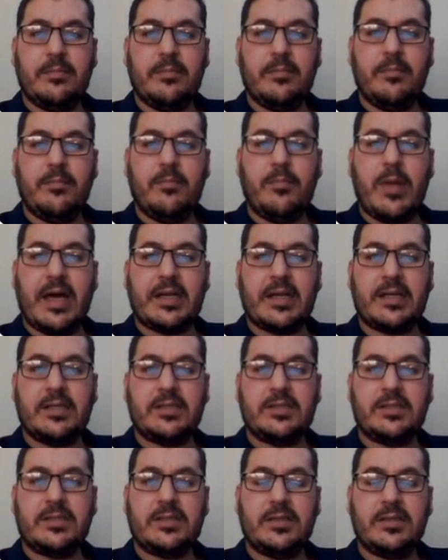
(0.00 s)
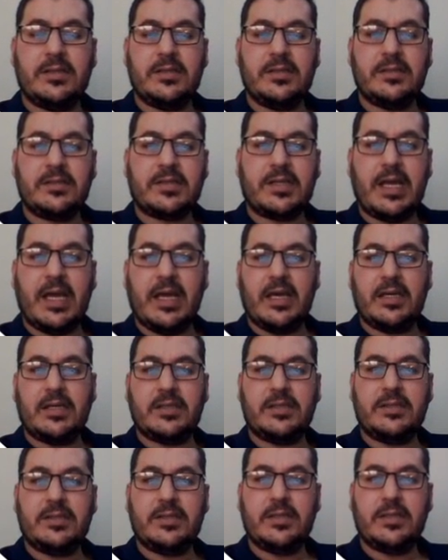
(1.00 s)
embarrassed,
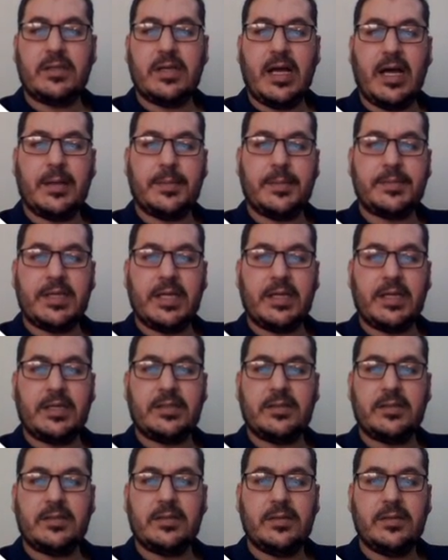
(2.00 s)
scared, upset,